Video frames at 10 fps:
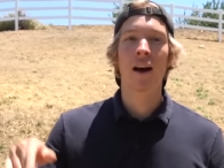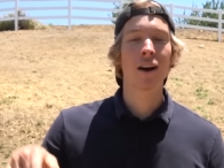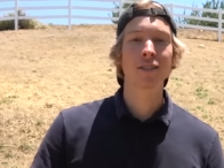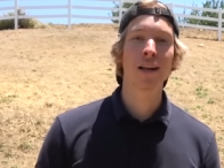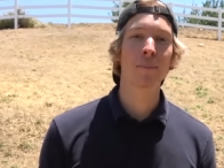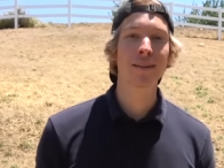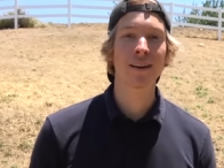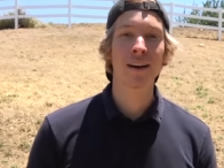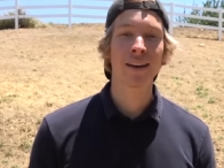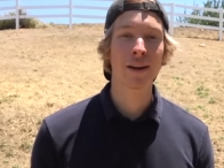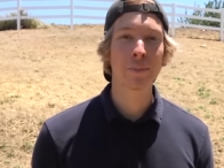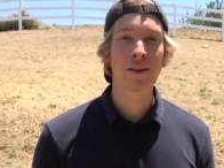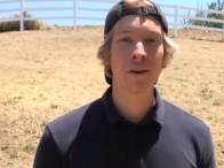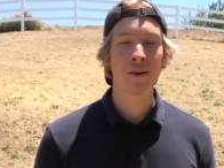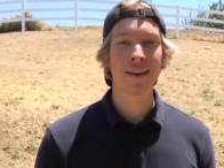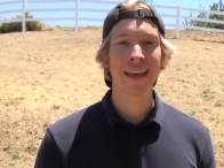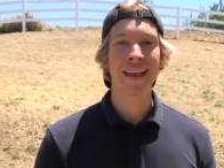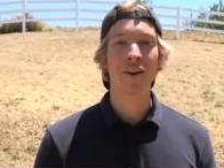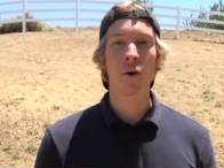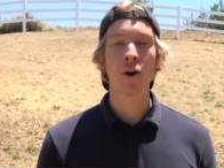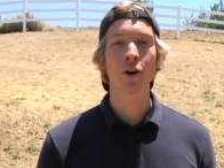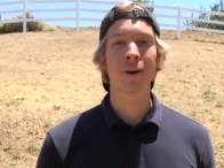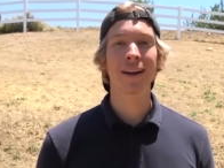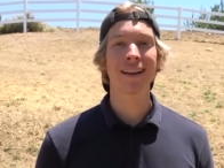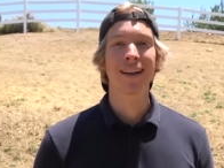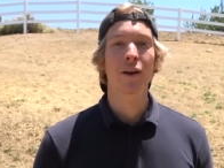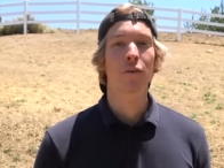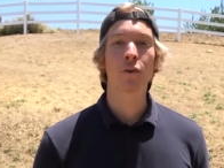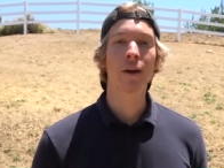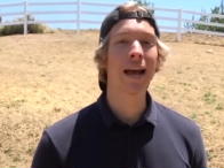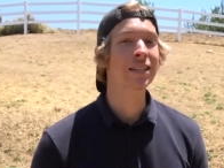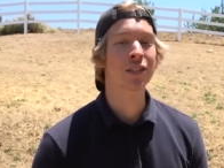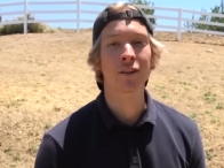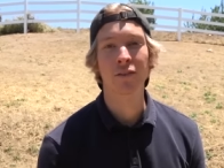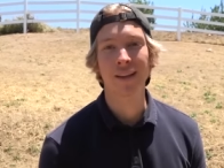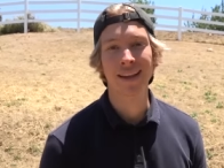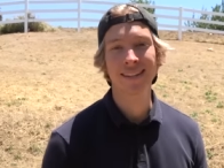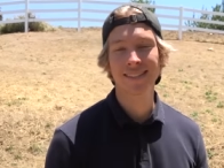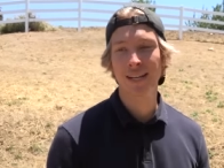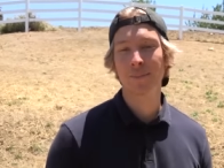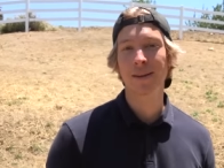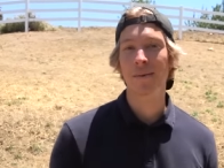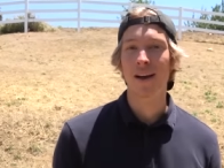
our zombies are gonna be going and ordering food at Chick-fil-A. It's gonna be